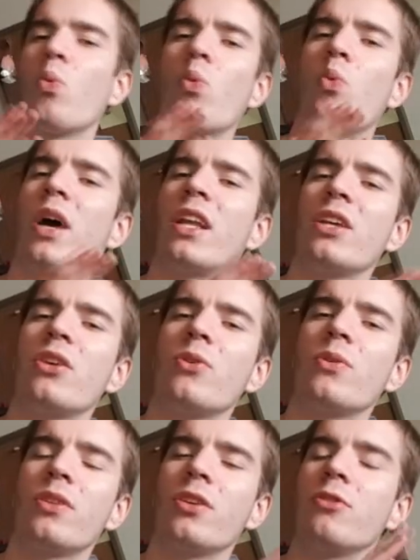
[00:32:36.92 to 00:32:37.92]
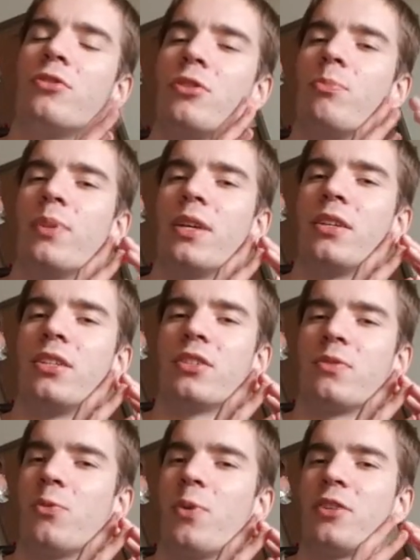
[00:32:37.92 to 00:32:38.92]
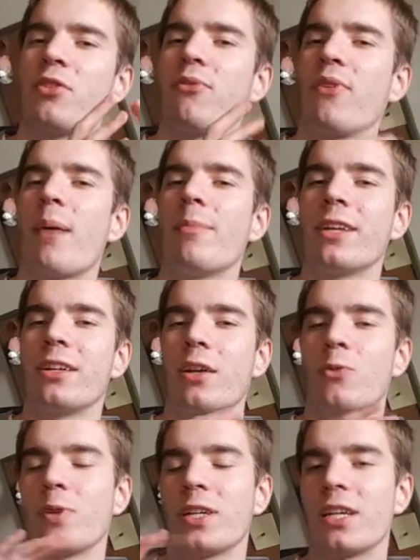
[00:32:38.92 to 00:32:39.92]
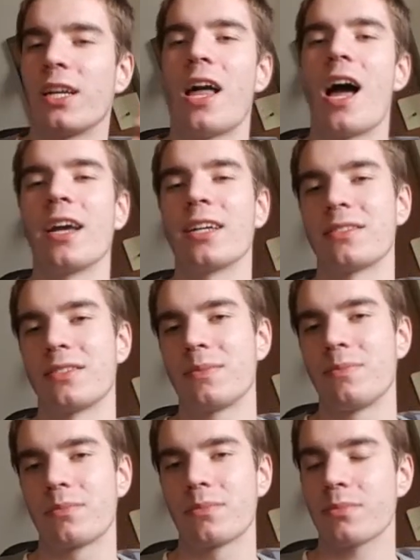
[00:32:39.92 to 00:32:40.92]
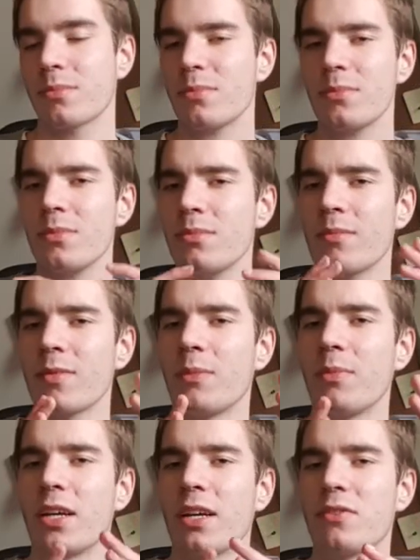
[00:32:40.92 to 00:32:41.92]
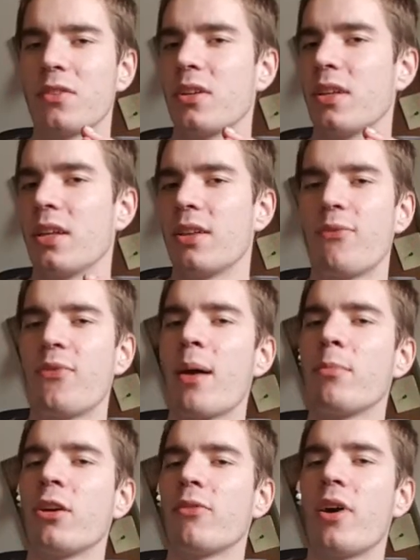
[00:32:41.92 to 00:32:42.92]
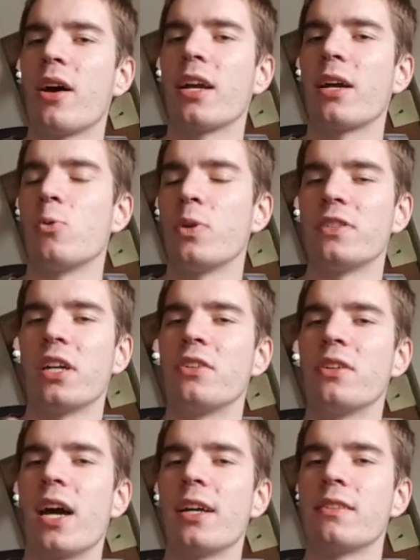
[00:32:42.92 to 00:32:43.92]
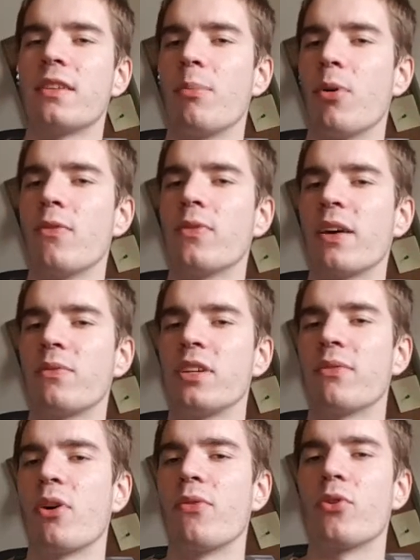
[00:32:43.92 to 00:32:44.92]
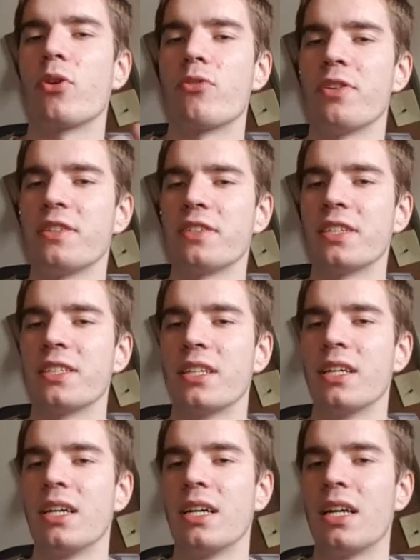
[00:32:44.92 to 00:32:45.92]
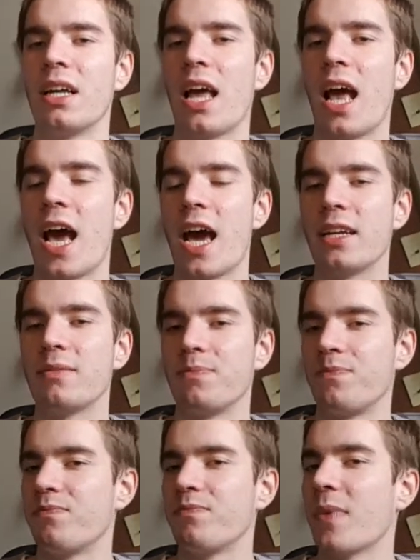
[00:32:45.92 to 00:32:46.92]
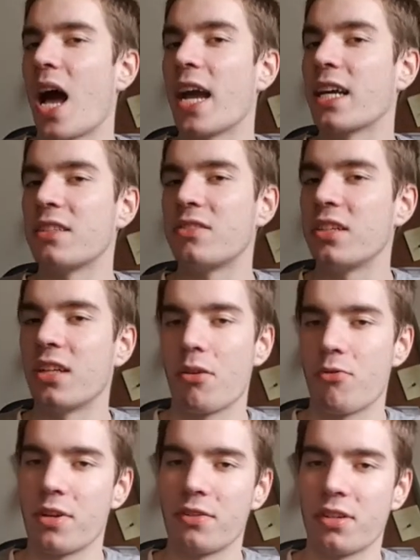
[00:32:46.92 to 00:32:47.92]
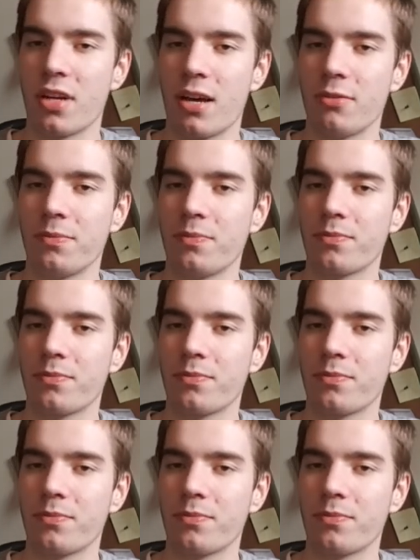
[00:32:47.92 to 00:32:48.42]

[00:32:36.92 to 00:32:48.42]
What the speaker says: whether you should be just with your family, not with an alliance. Because Family of Honor and We Stand United, they both left TFO for a reason. And I can see that reason now.